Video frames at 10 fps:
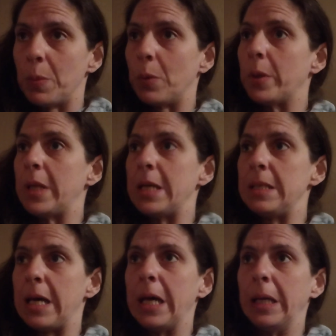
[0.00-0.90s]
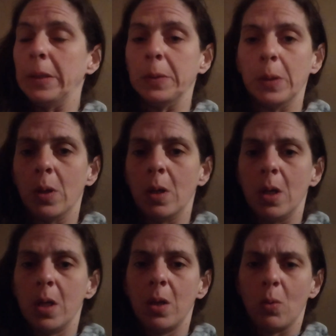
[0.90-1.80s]
But when they say,
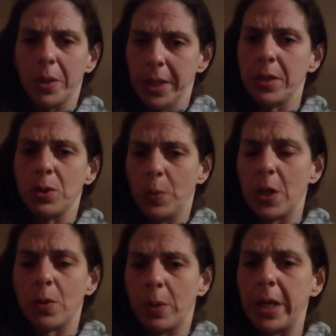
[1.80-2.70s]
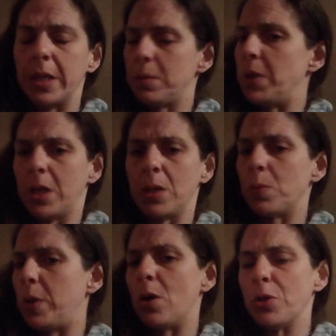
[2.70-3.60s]
why can't you walk away? It's
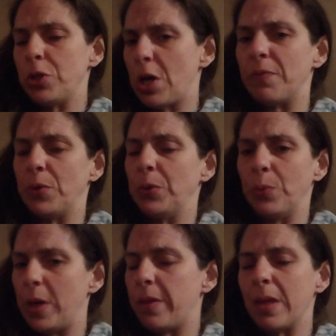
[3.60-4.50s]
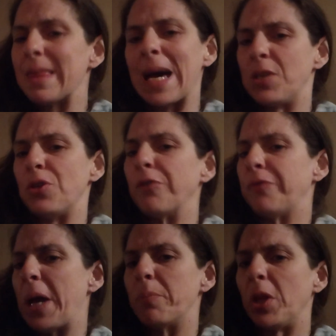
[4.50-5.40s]
because we are shoveled with, that's your
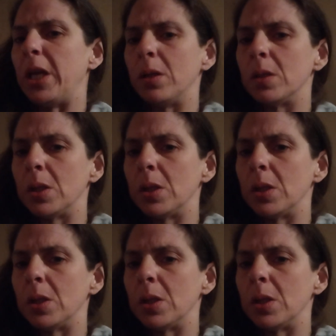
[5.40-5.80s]
family.